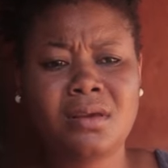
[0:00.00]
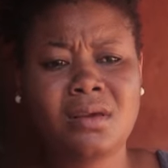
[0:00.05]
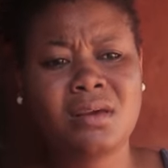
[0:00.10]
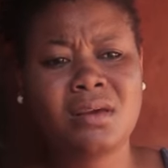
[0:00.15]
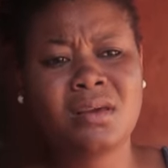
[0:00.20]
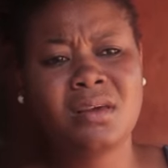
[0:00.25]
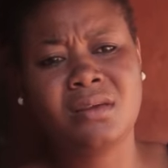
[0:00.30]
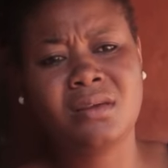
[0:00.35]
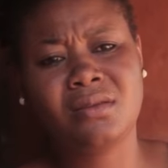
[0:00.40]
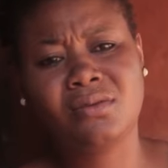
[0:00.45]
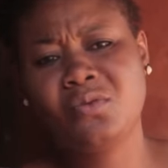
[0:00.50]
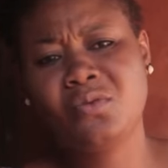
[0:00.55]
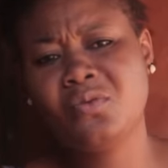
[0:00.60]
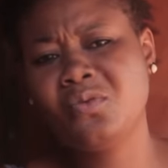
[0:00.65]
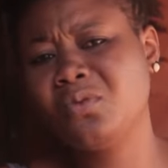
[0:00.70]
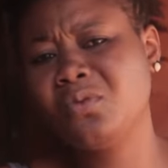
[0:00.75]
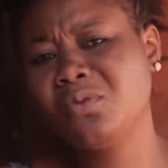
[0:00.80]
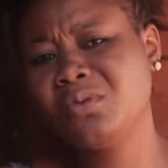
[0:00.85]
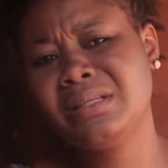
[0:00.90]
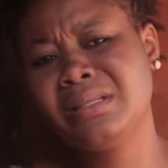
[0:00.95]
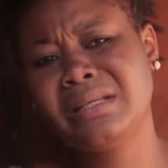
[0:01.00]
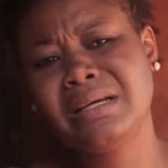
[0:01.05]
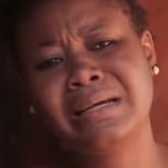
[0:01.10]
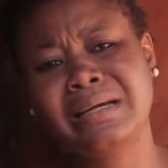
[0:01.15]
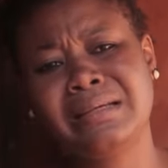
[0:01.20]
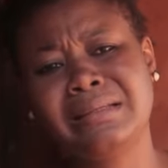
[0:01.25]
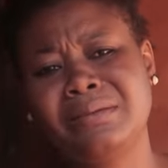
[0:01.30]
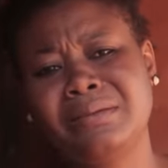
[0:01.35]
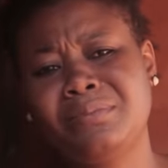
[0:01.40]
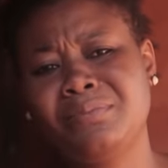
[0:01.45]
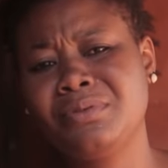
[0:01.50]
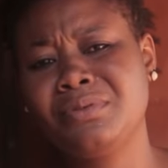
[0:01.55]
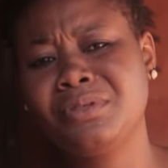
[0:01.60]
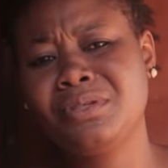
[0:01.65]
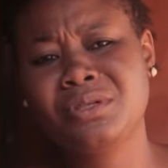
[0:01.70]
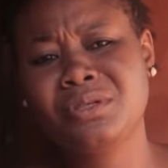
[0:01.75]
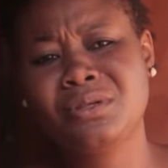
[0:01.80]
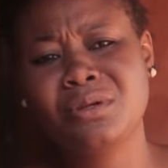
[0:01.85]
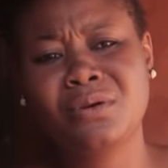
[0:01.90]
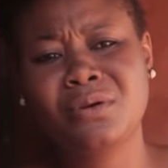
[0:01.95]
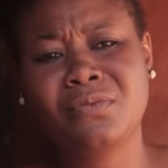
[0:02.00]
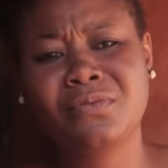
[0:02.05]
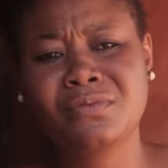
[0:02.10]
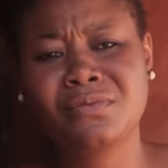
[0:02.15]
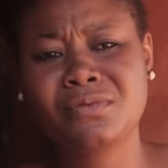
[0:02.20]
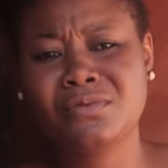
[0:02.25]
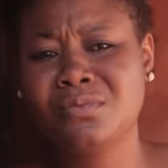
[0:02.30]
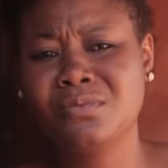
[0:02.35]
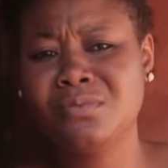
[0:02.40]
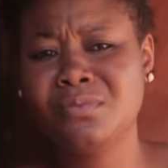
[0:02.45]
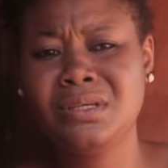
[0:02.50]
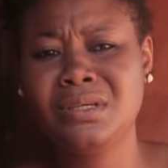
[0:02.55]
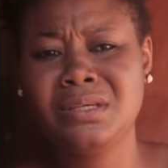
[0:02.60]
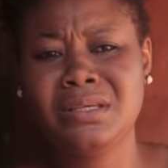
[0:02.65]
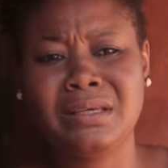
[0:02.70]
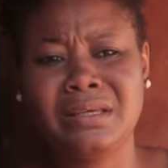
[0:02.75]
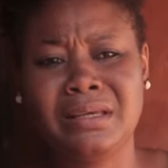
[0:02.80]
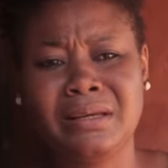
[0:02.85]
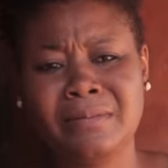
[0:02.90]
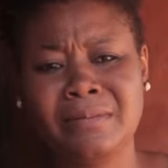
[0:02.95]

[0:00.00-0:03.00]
Hey, no one die, they preach love to me.